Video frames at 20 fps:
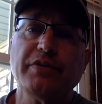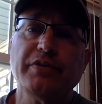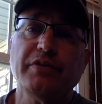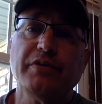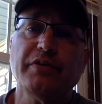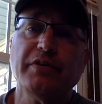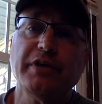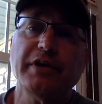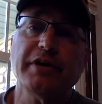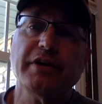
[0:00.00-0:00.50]

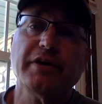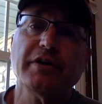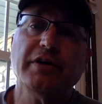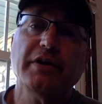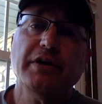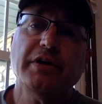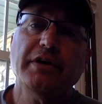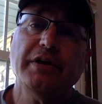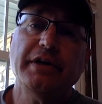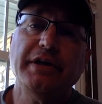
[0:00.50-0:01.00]
their
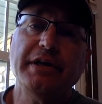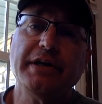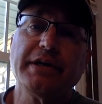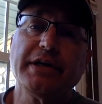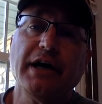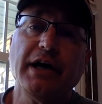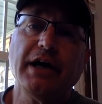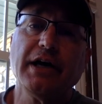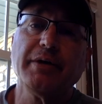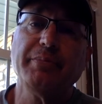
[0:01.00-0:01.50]

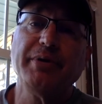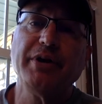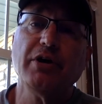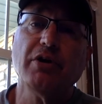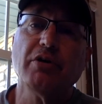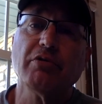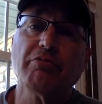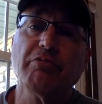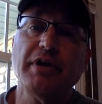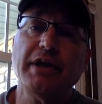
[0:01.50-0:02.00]
economy
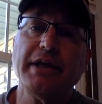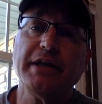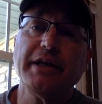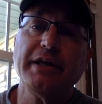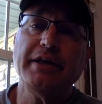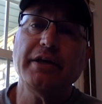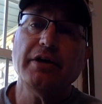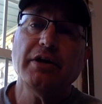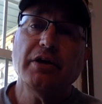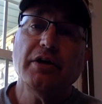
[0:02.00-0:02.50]

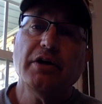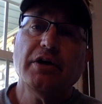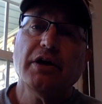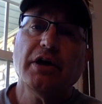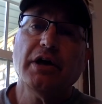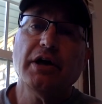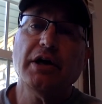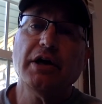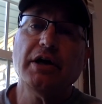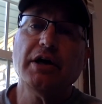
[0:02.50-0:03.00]
already,
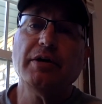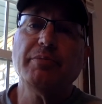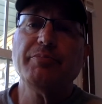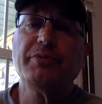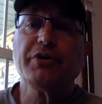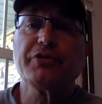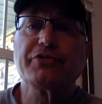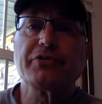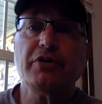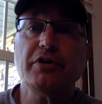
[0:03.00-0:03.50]

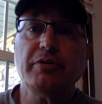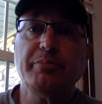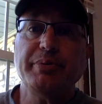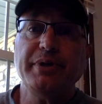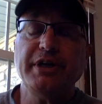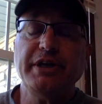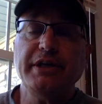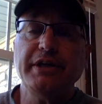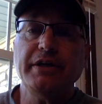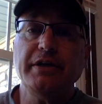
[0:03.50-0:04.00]
there's going to
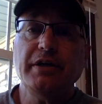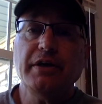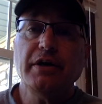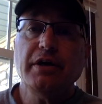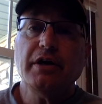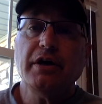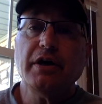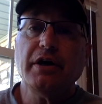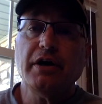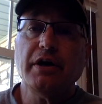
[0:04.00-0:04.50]
be
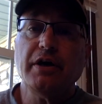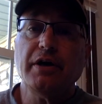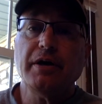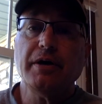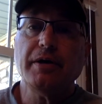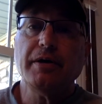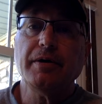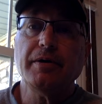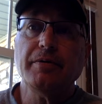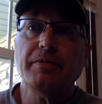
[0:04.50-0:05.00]

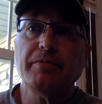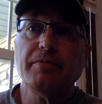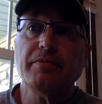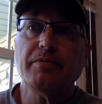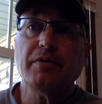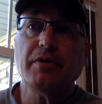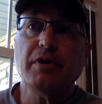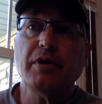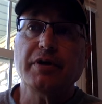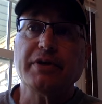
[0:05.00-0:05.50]
a
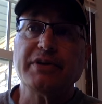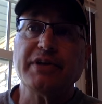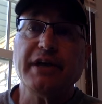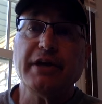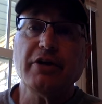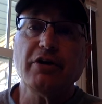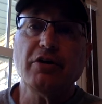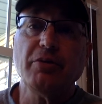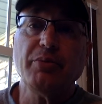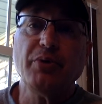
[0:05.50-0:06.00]

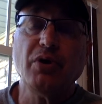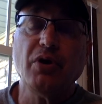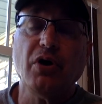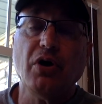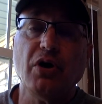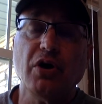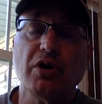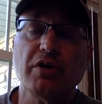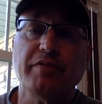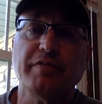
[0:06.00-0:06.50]
terrible
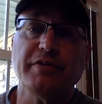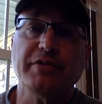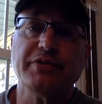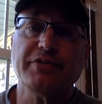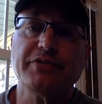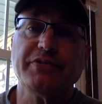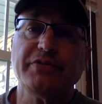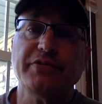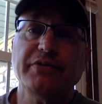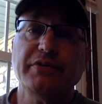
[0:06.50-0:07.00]

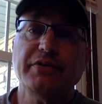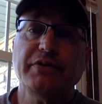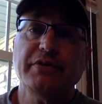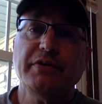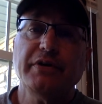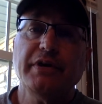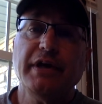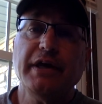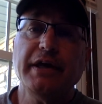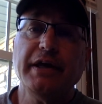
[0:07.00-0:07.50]
harvest.
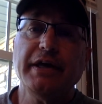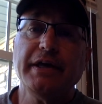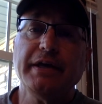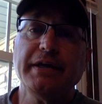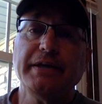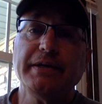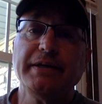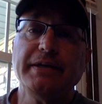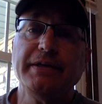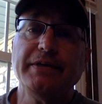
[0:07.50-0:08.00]

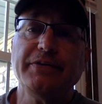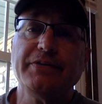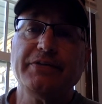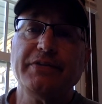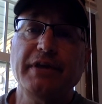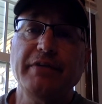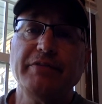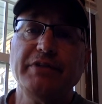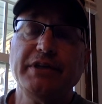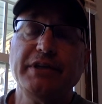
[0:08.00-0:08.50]
And in
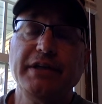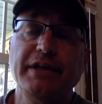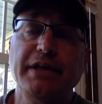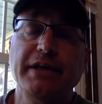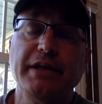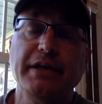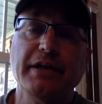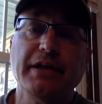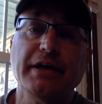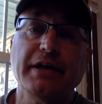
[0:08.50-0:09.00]

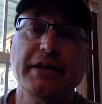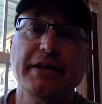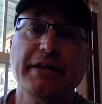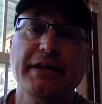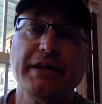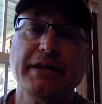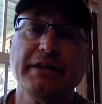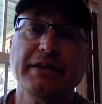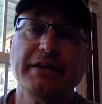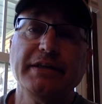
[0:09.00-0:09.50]
1789,
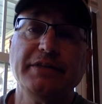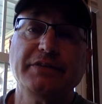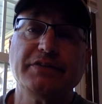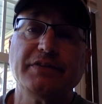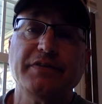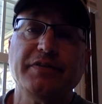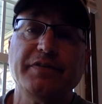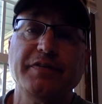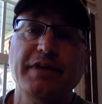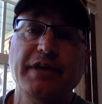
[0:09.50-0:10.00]
that leads
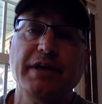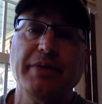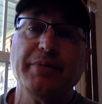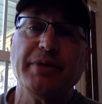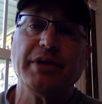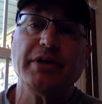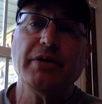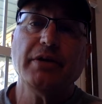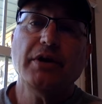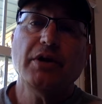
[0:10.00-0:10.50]
to
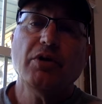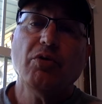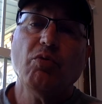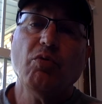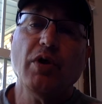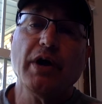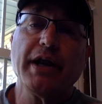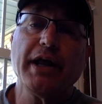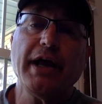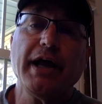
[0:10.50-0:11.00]
famine.
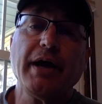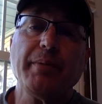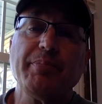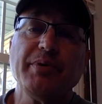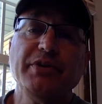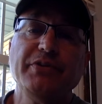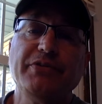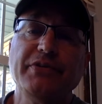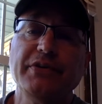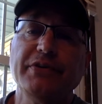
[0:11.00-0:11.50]
what
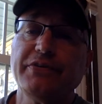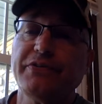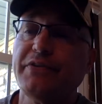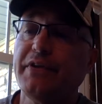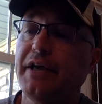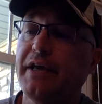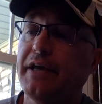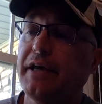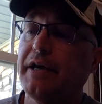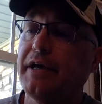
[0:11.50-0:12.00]
happens is
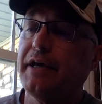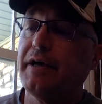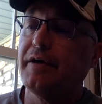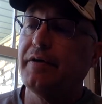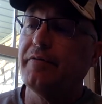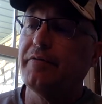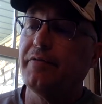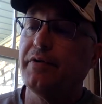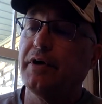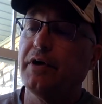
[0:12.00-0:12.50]
they
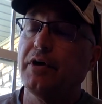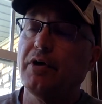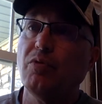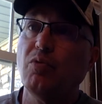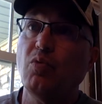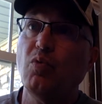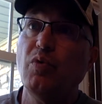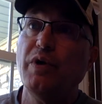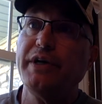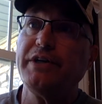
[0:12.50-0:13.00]
have
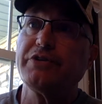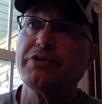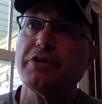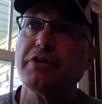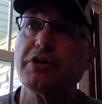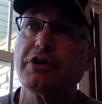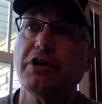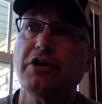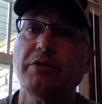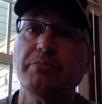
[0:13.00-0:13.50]

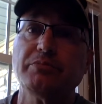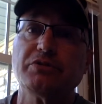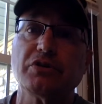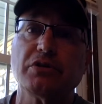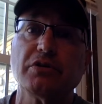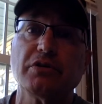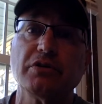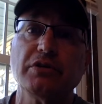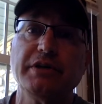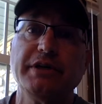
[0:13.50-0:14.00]
winter comes
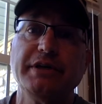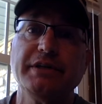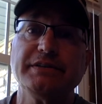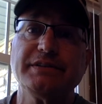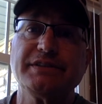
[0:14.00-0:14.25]
early in